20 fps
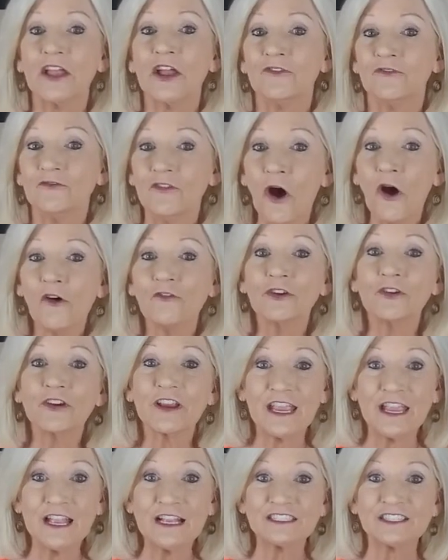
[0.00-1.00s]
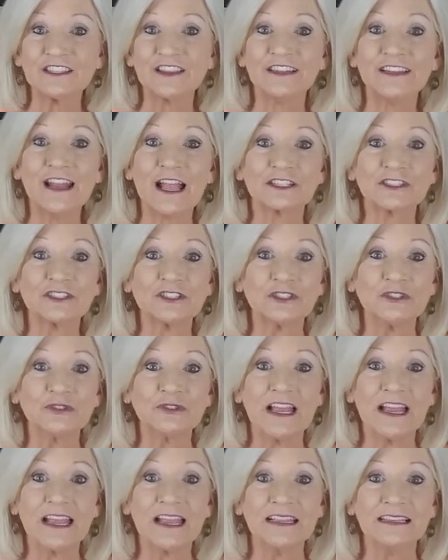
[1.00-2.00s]
involve your kids in the next 2
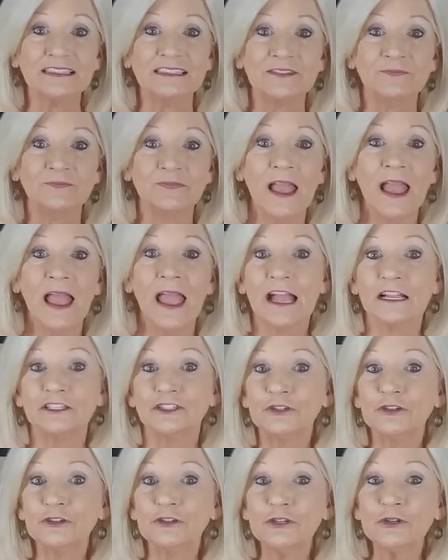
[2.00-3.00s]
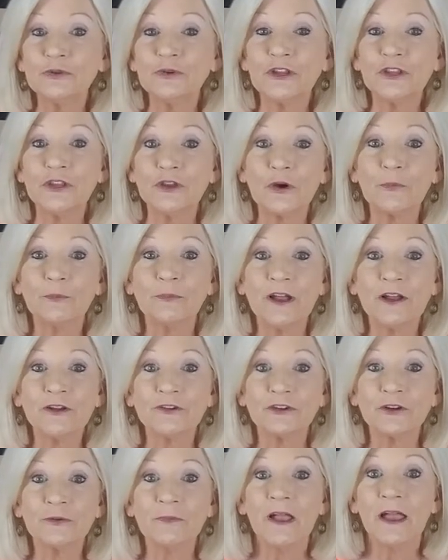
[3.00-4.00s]
days. As you're doing your
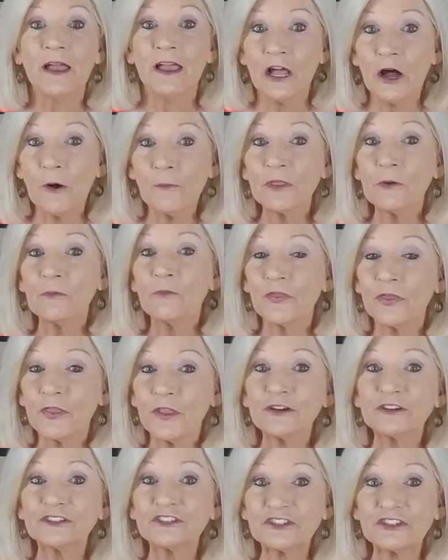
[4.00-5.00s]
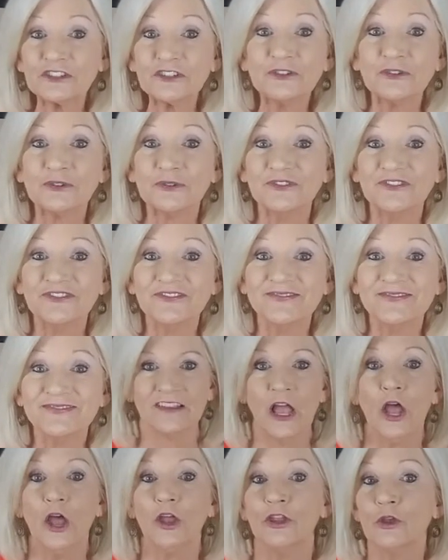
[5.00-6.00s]
bedroom, help them with theirs too.
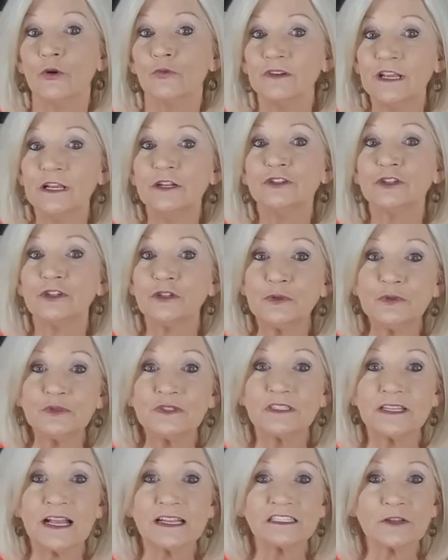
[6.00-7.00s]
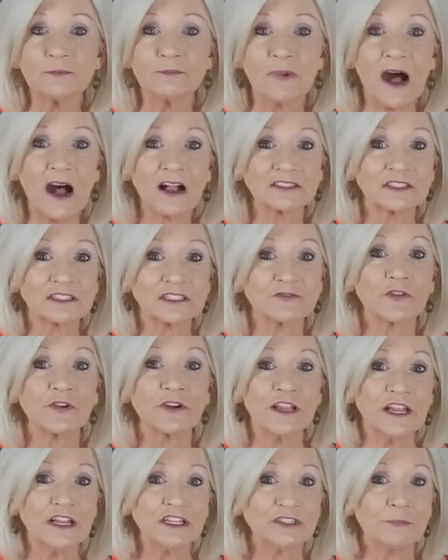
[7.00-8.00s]
You'll need 2 sets of boxes
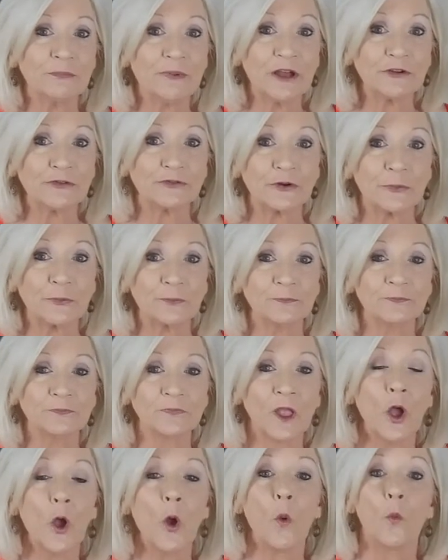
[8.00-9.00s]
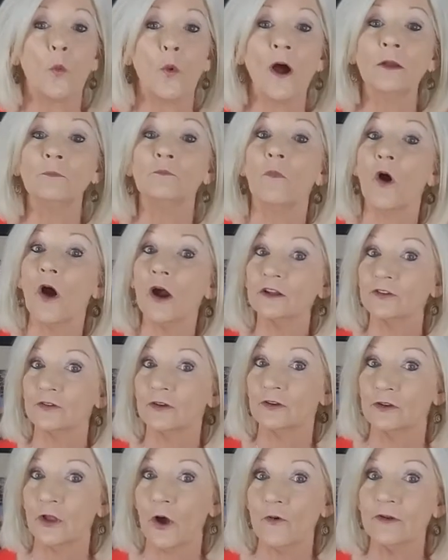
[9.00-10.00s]
for each bedroom. One
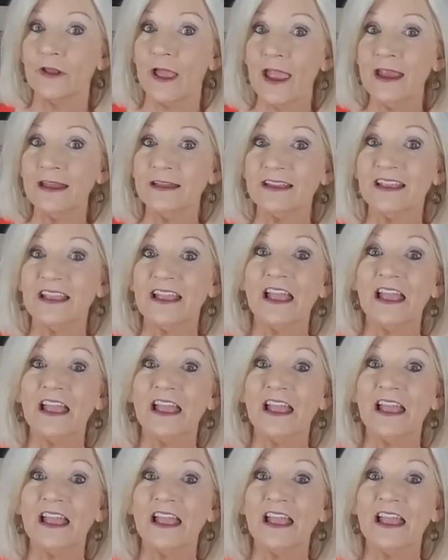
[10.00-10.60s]
marked donate